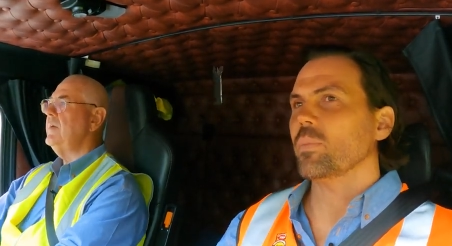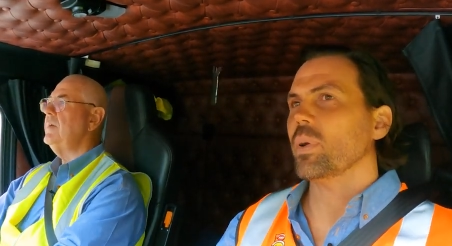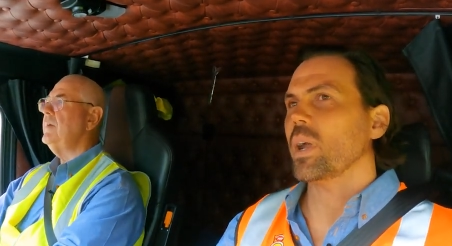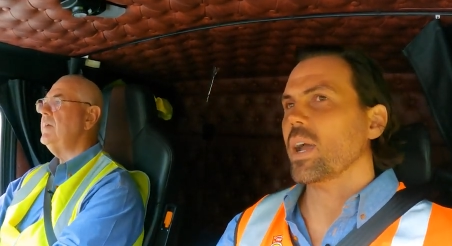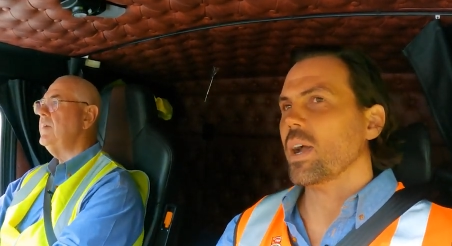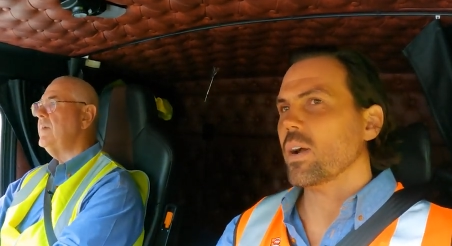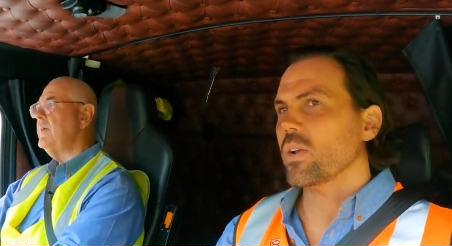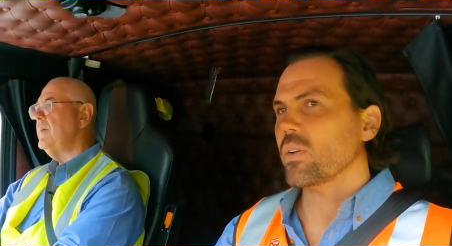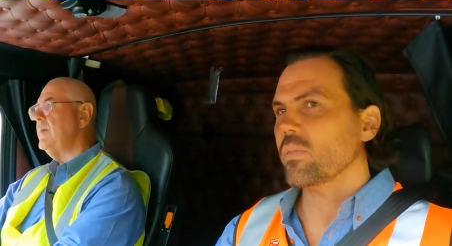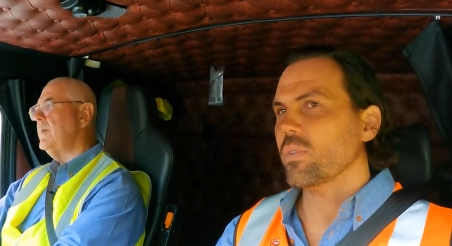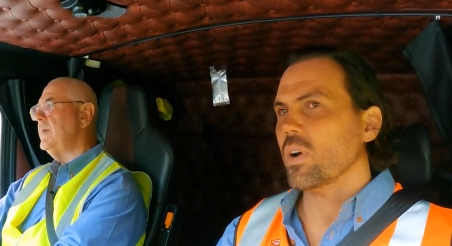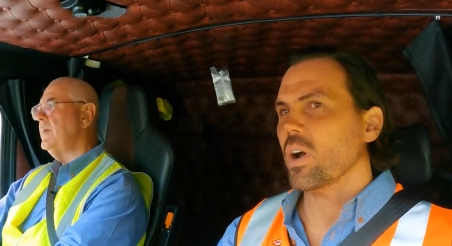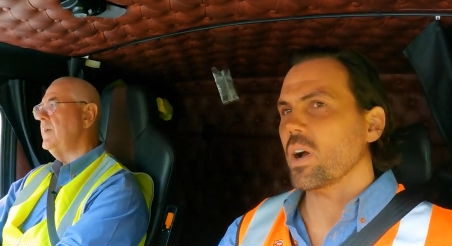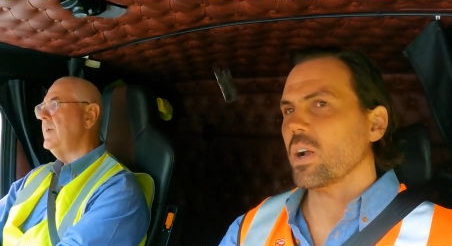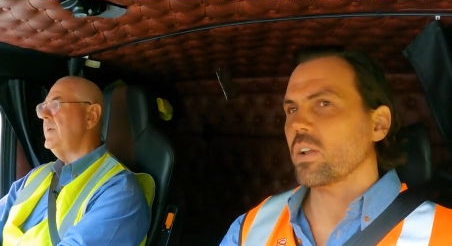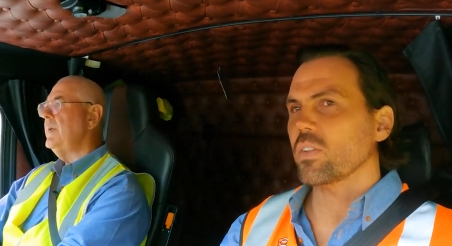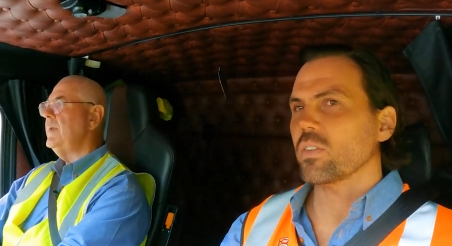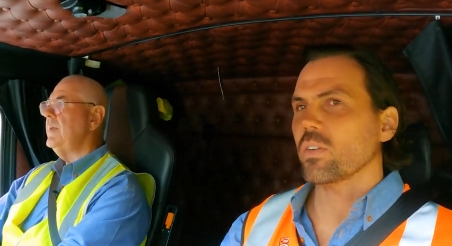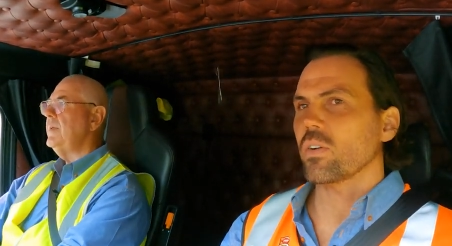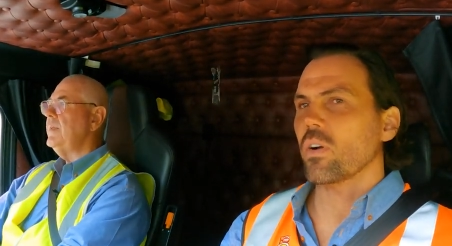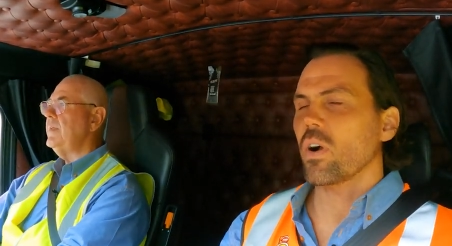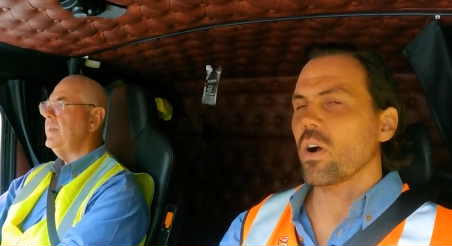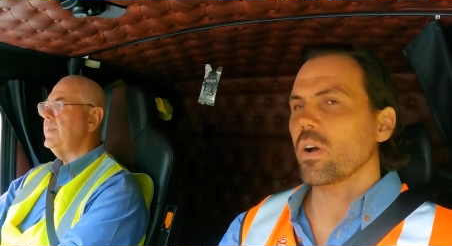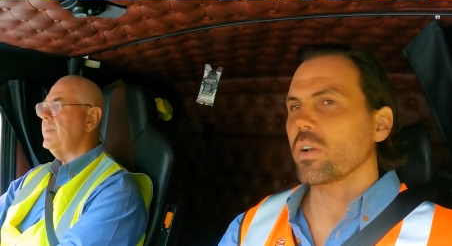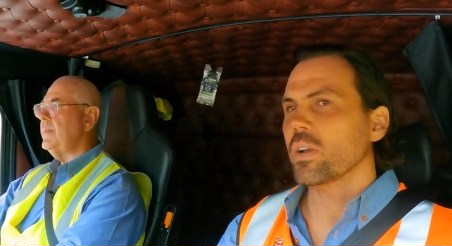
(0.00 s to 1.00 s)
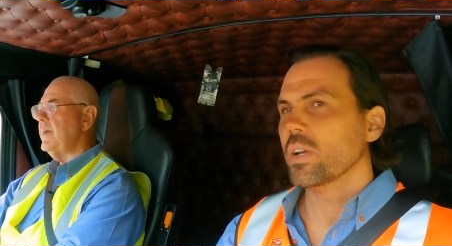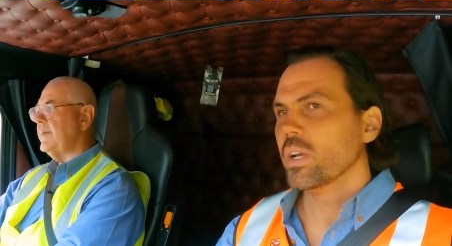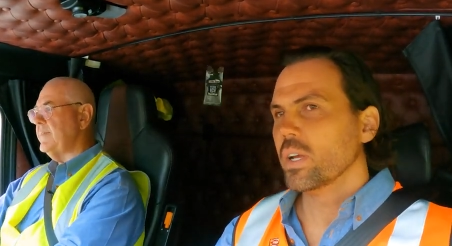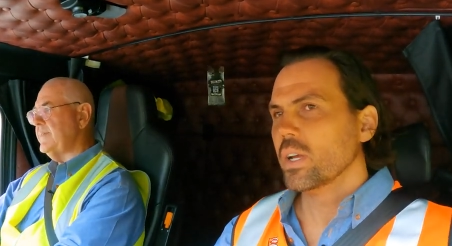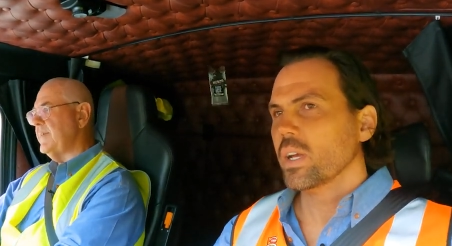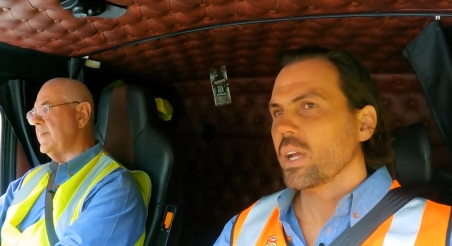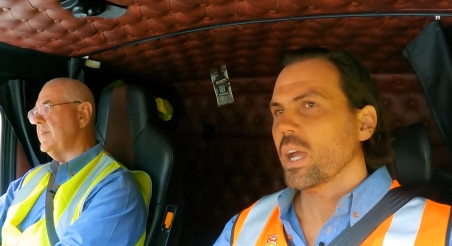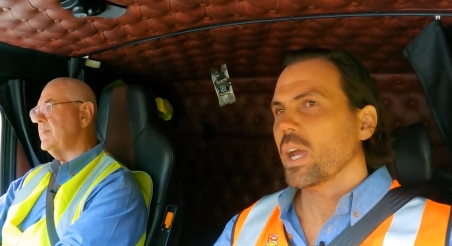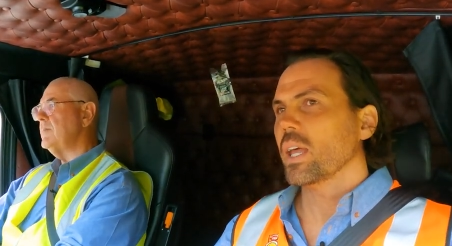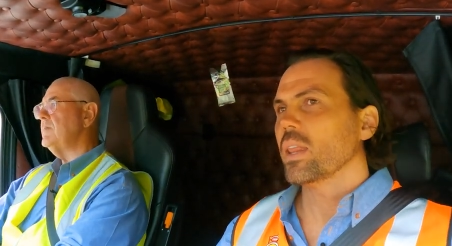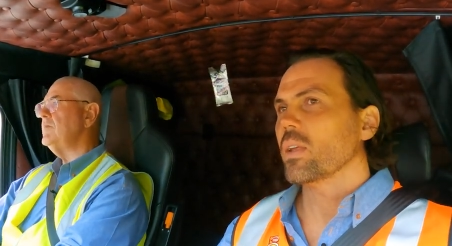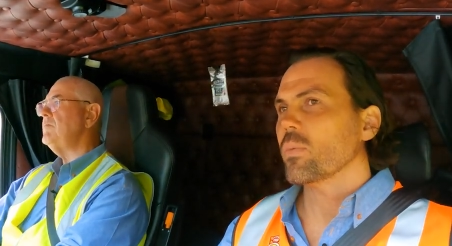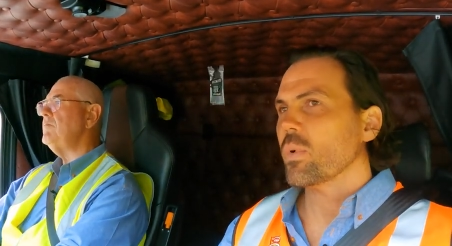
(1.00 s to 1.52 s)
Speaker 1: and power dividers are on. That's
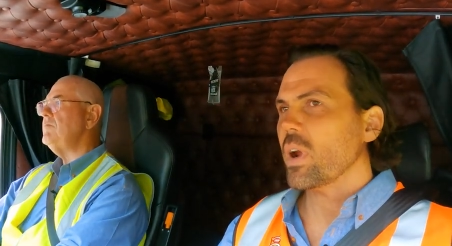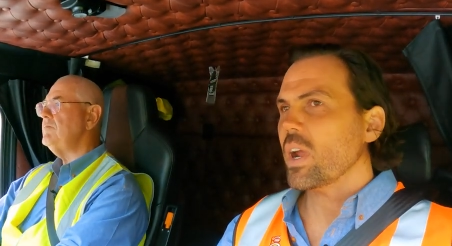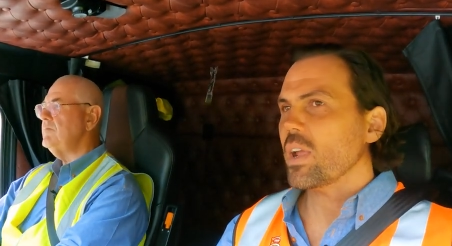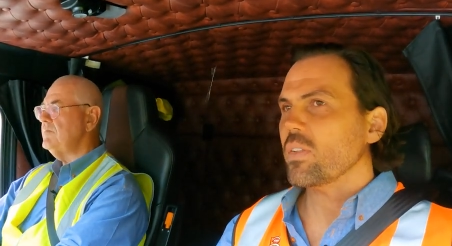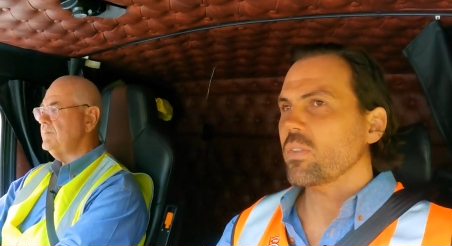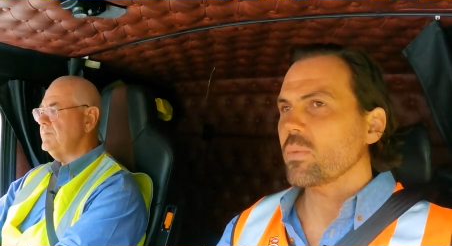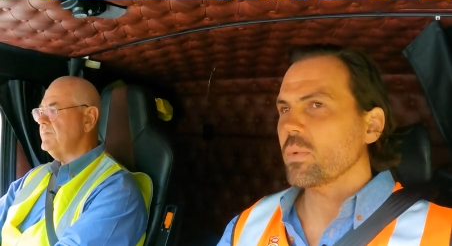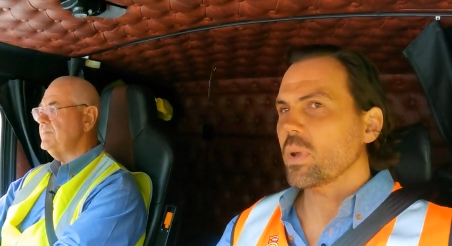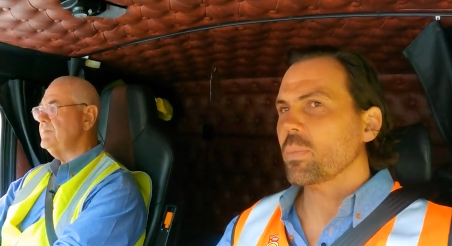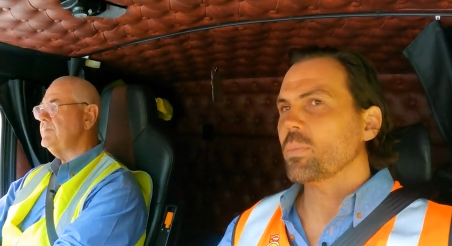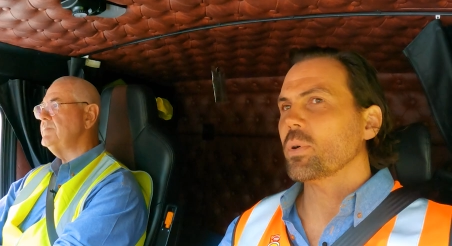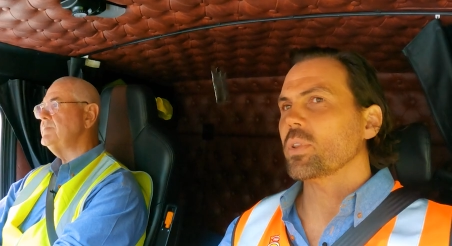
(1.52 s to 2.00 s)
it. And the reason we